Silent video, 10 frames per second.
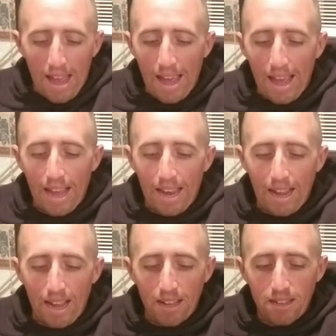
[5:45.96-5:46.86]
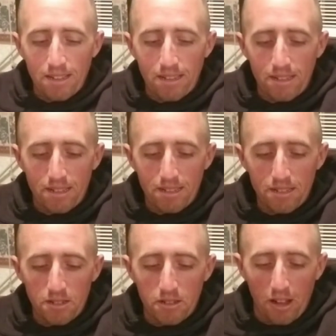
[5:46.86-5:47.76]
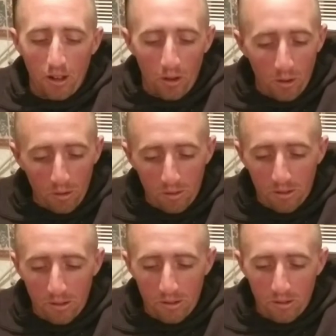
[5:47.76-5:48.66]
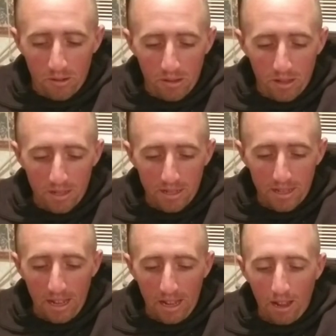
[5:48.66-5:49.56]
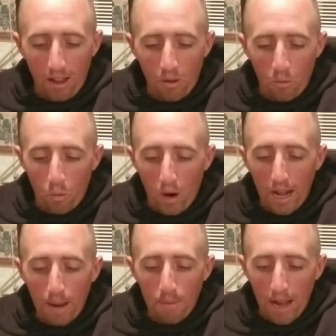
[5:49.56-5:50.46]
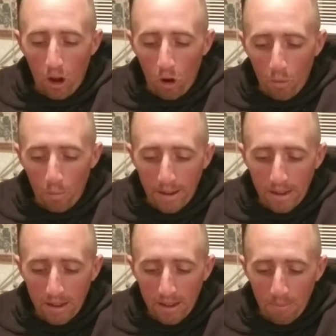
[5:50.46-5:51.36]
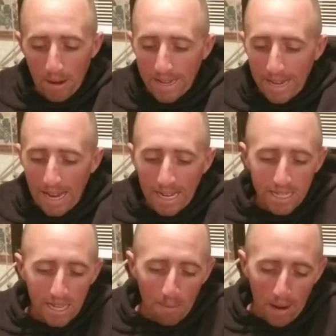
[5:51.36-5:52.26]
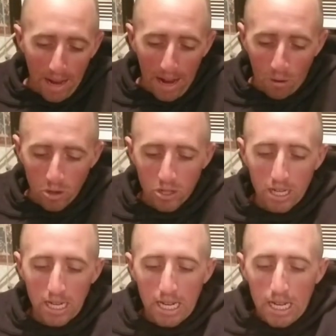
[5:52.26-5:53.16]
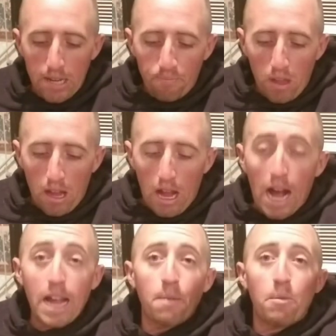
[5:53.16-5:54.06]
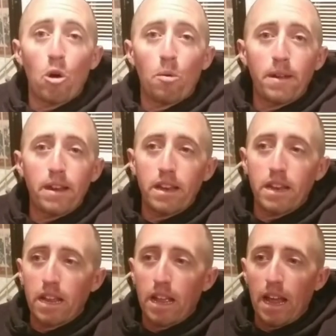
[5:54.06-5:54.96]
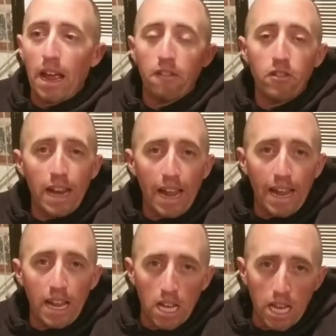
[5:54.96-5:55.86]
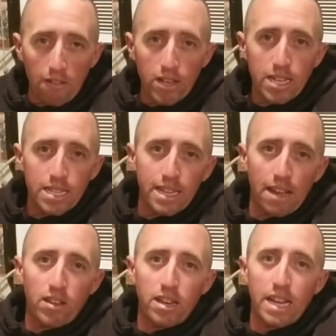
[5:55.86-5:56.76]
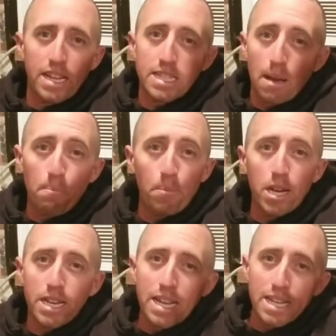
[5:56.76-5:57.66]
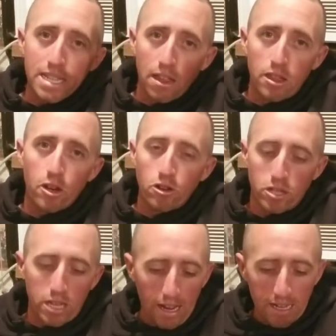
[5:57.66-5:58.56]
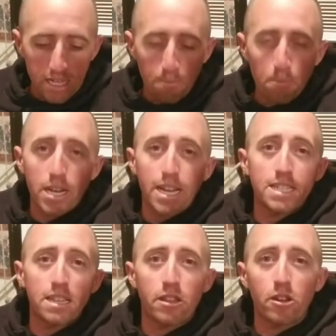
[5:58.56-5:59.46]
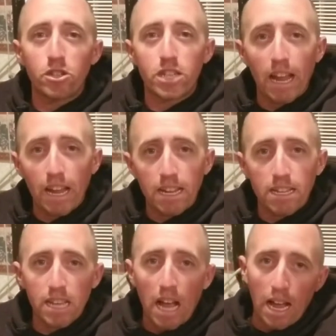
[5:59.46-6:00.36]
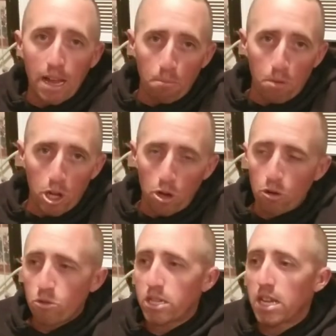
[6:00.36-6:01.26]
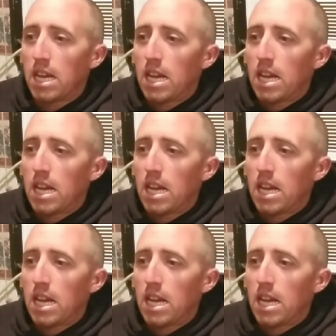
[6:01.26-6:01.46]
and uh, so let's see when am I open my days and my hours I am open every day 11 to 7 except Mondays and Thursdays Mondays and Thursdays I am closed